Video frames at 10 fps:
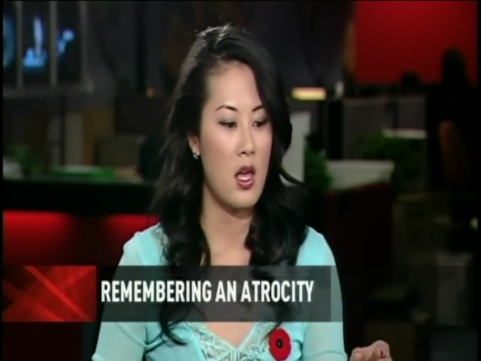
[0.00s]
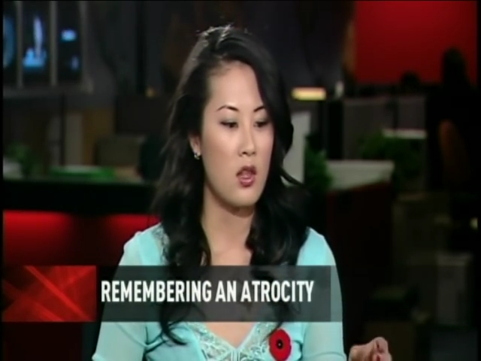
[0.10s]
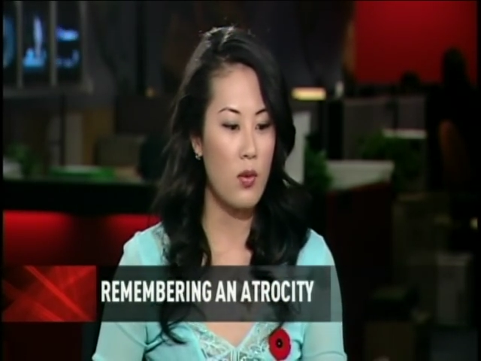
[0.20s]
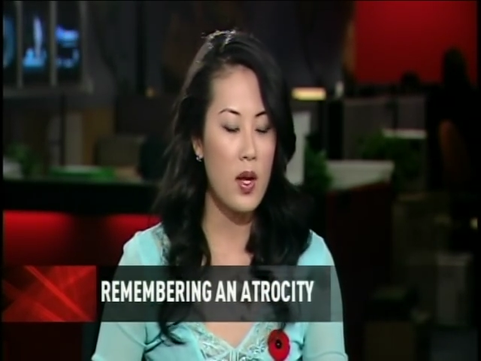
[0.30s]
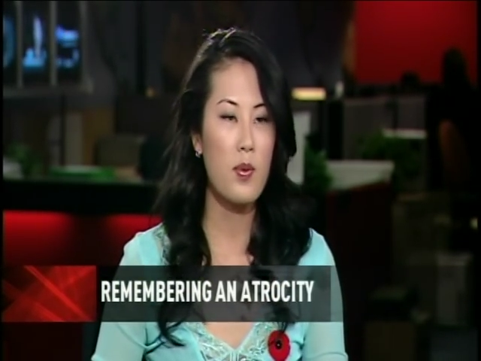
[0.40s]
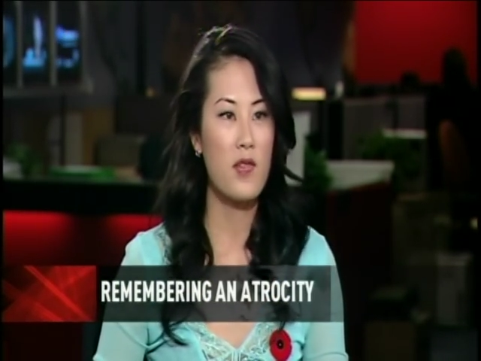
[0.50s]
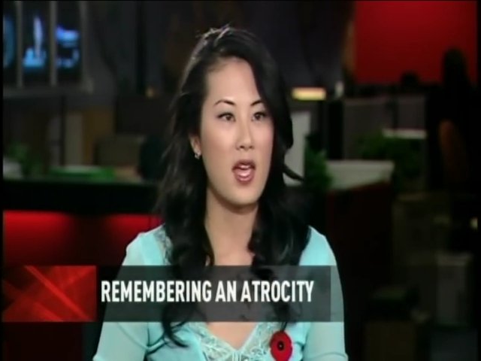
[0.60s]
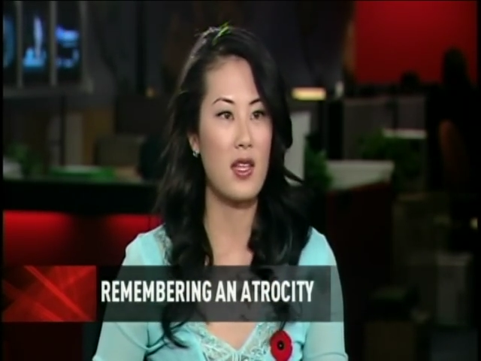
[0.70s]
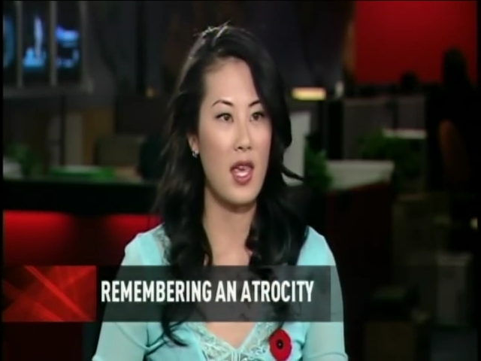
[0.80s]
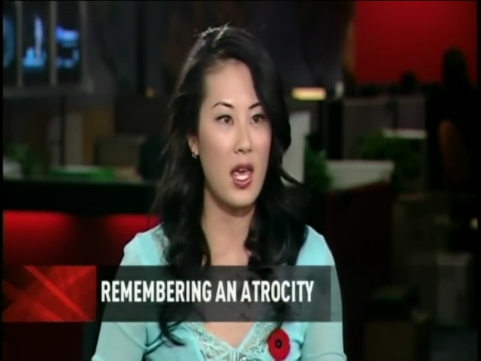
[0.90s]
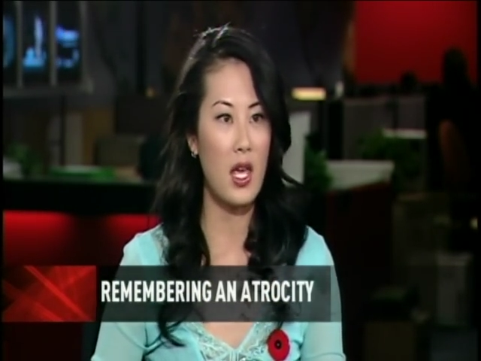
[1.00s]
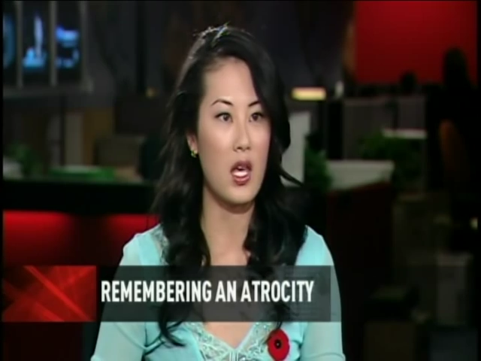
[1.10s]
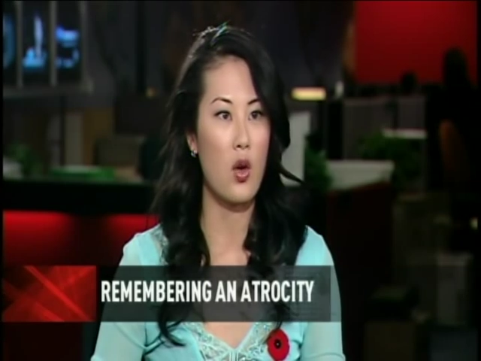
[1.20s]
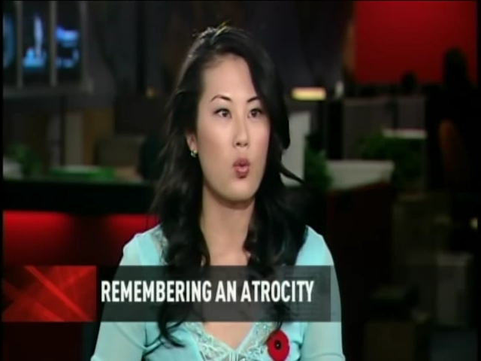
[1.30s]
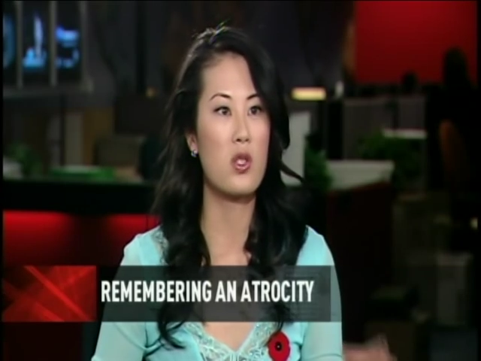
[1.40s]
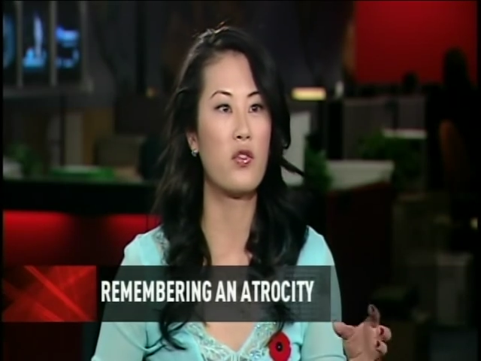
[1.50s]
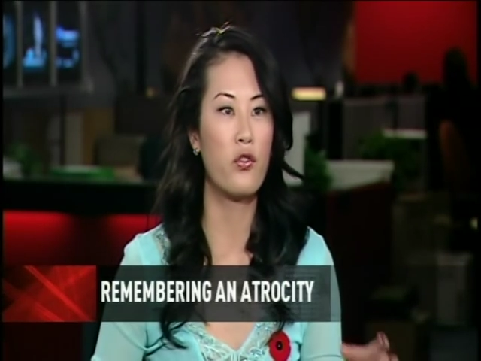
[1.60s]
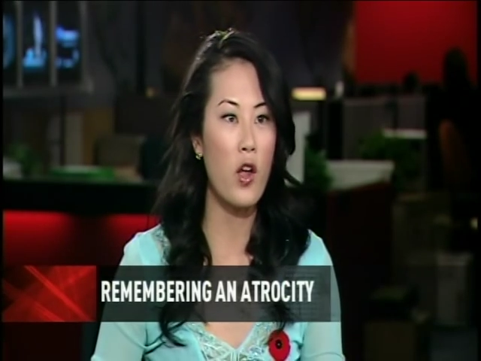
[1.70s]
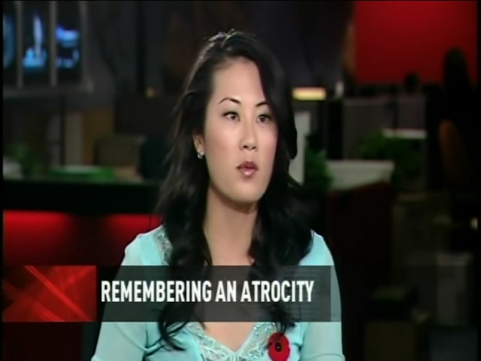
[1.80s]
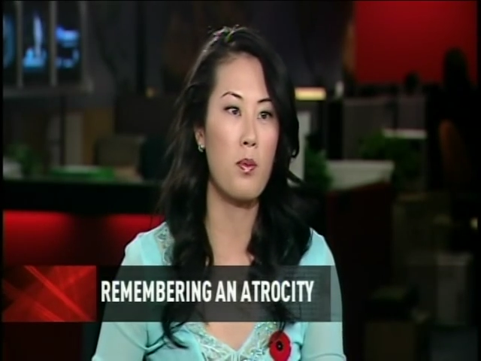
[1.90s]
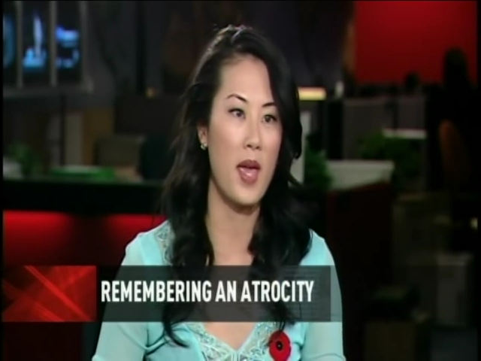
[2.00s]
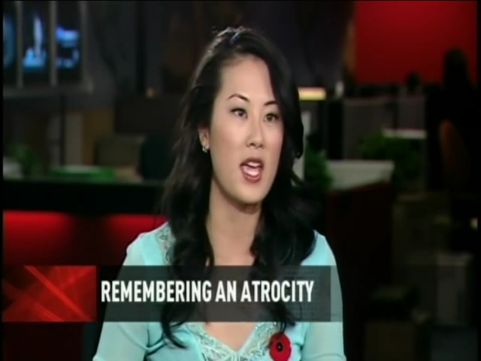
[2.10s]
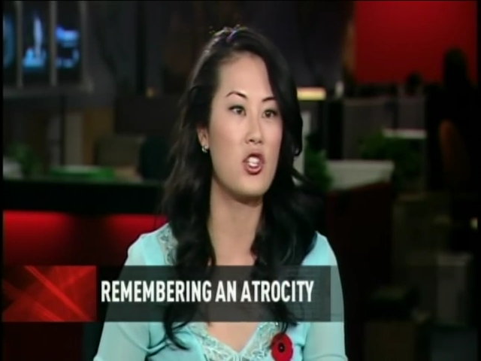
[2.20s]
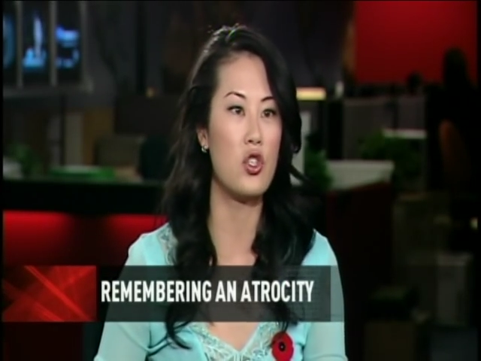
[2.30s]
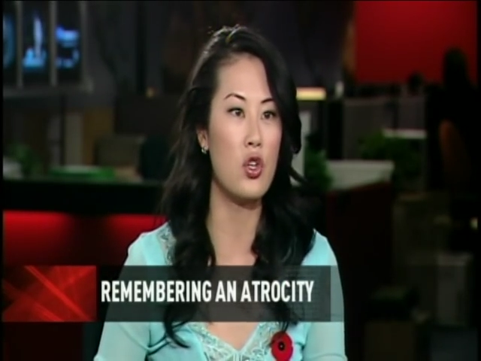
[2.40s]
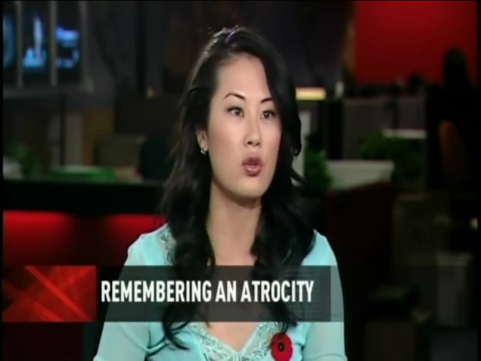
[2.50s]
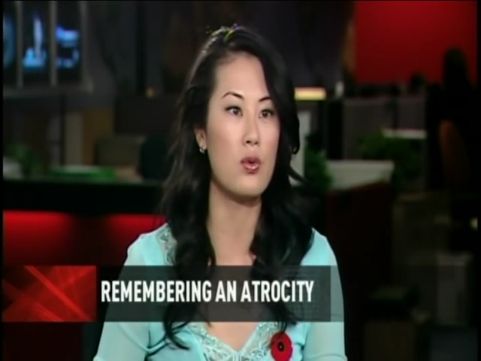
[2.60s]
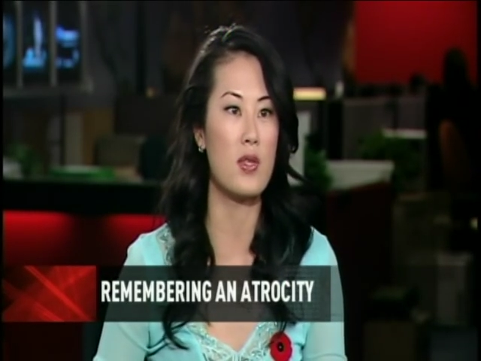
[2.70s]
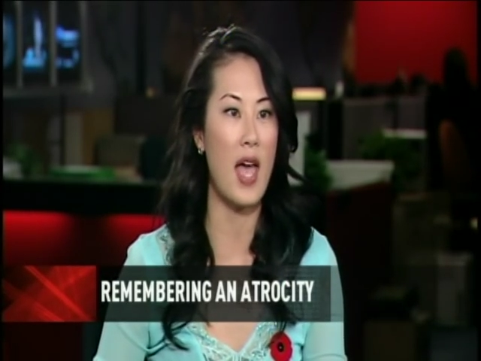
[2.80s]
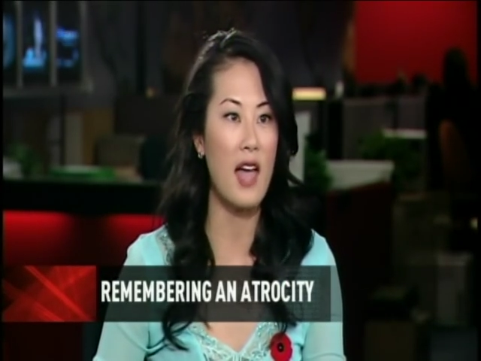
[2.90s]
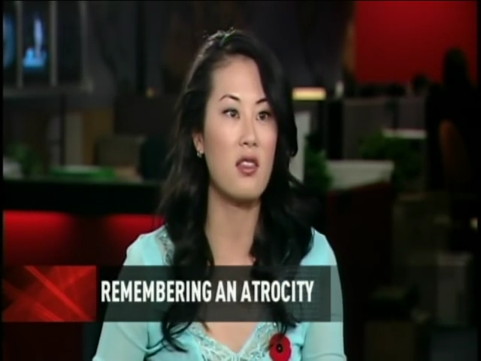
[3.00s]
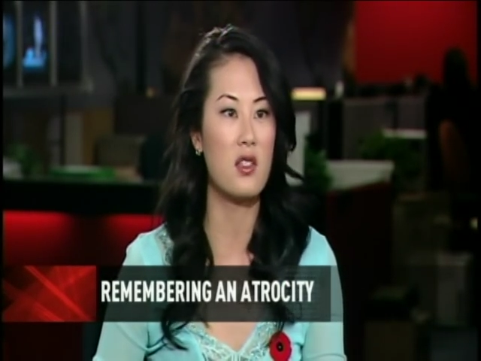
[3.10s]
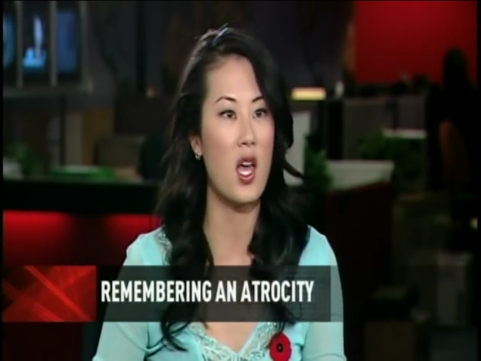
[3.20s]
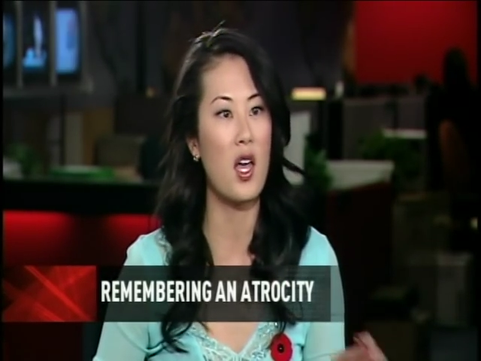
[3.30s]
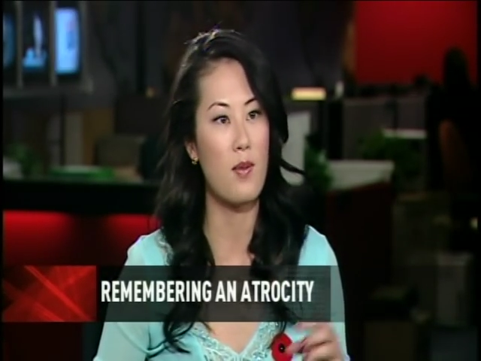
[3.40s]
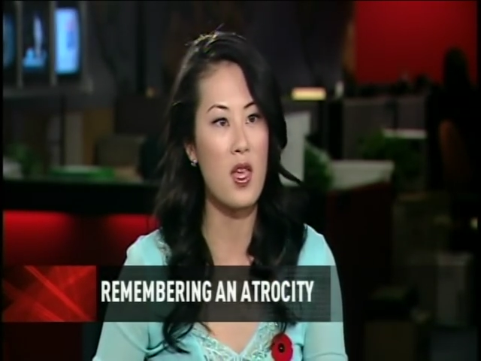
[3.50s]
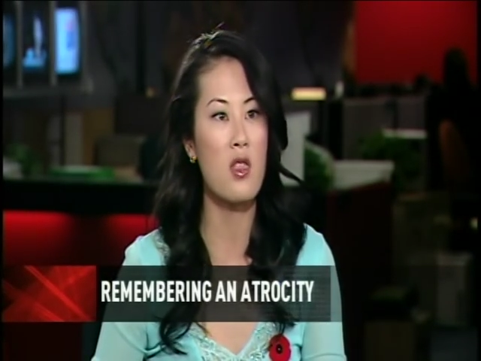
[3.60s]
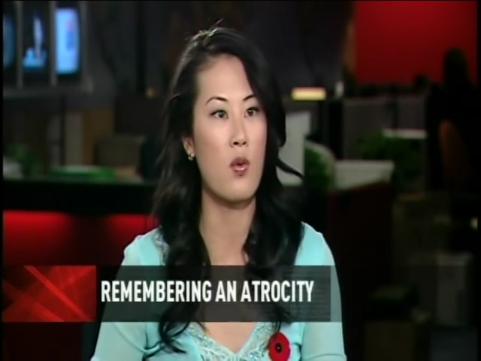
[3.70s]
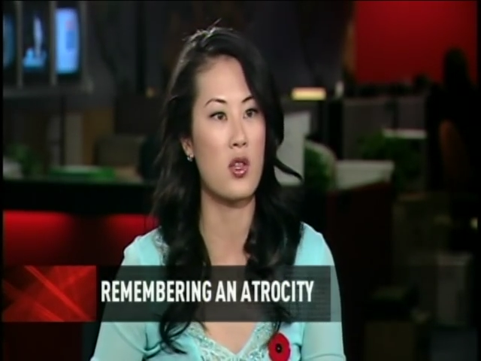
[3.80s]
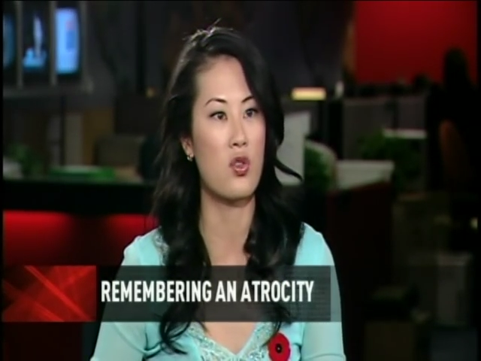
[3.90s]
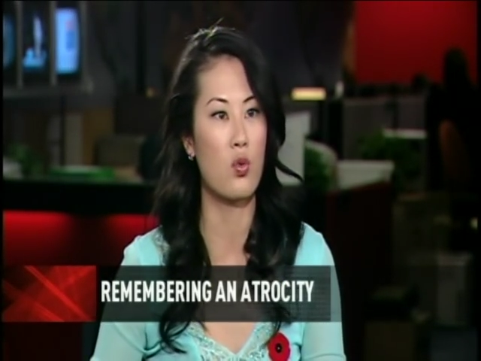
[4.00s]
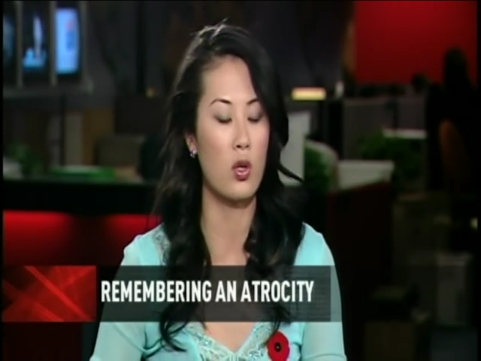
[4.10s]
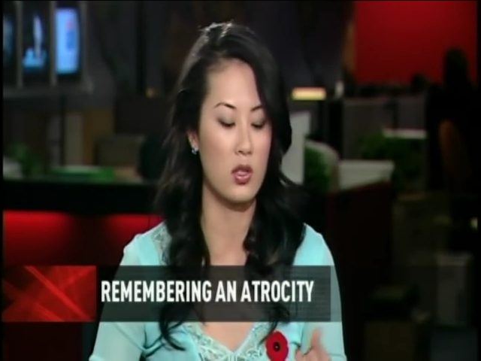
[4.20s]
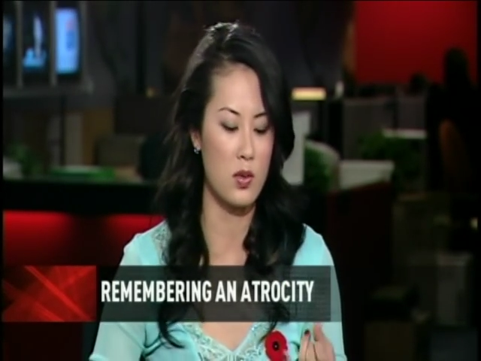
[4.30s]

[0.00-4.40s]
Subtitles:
the rape of Nanking was front page news at the time in the Western world.